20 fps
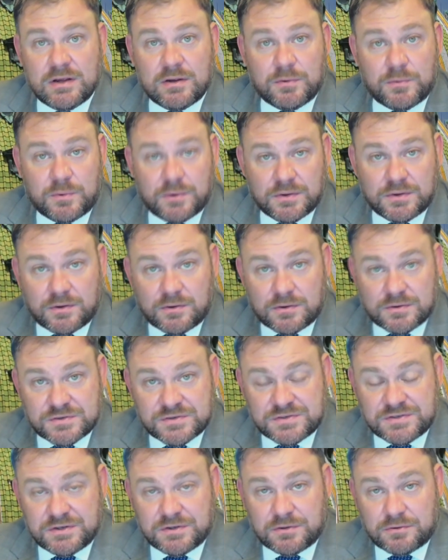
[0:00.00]
where there are
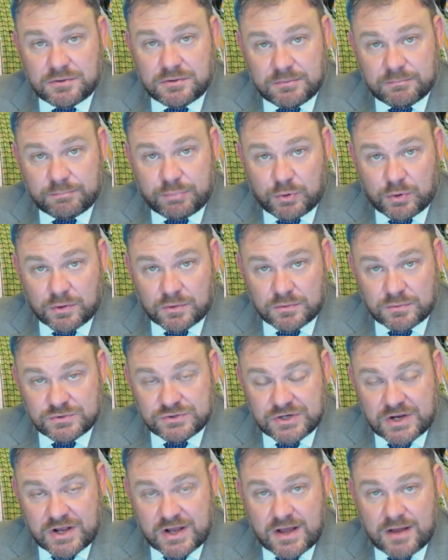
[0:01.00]
still important
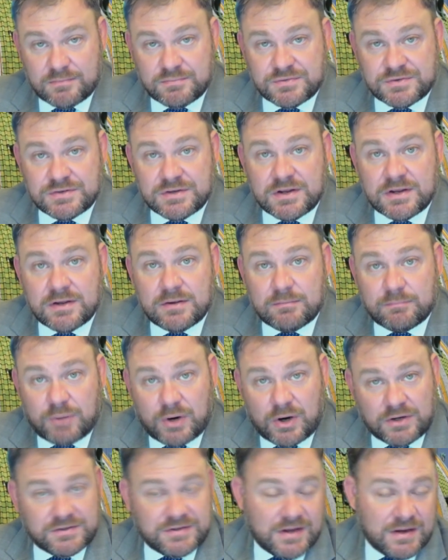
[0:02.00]
jobs,
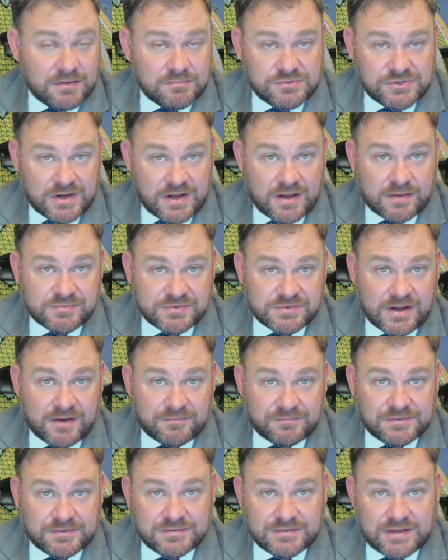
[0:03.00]
part-time jobs
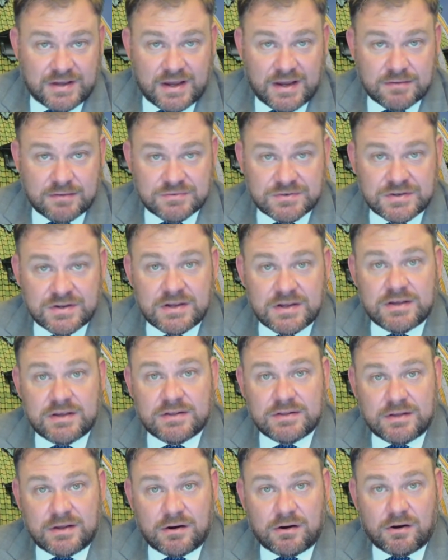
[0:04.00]
oftentimes,
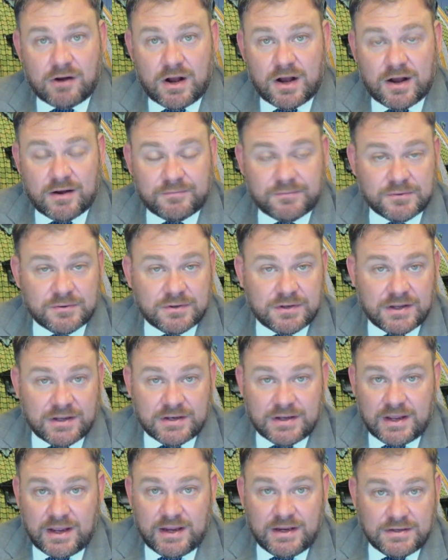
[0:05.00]
that are offered
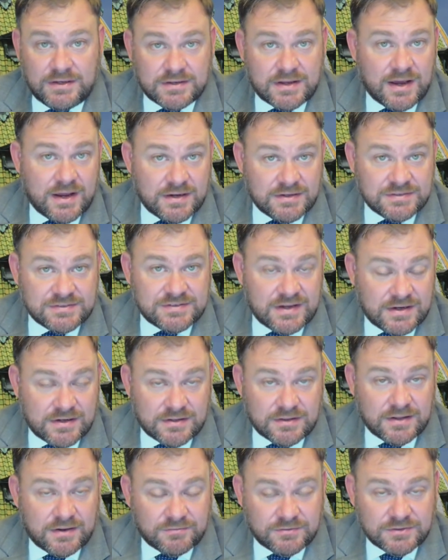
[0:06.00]
at $8, $9,
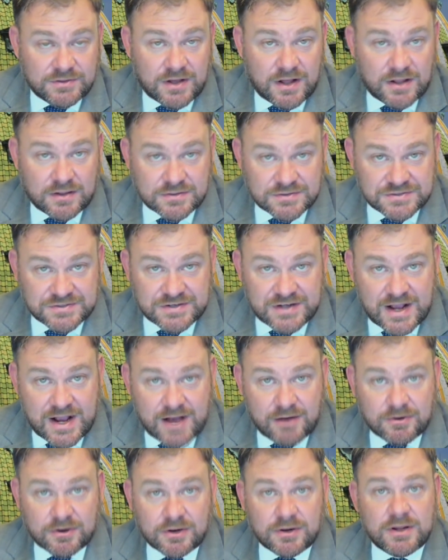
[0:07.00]
$10, $11 an
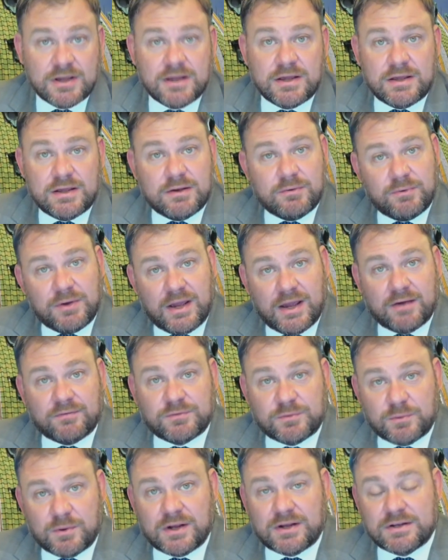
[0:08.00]
hour. And we have
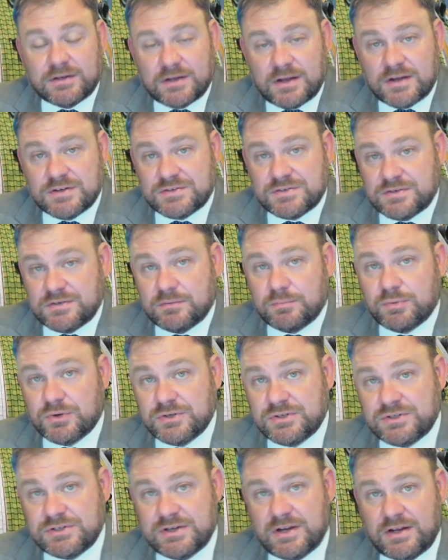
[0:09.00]
to recognize and
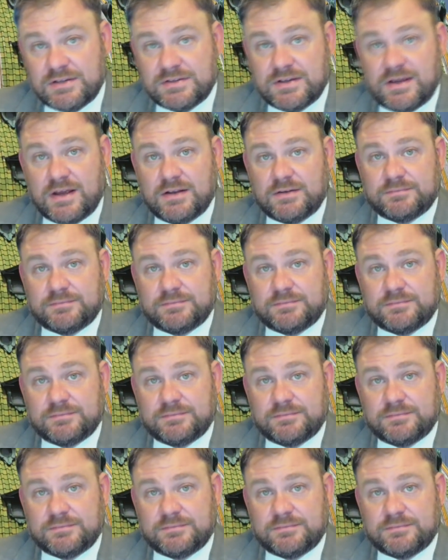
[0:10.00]
appreciate that.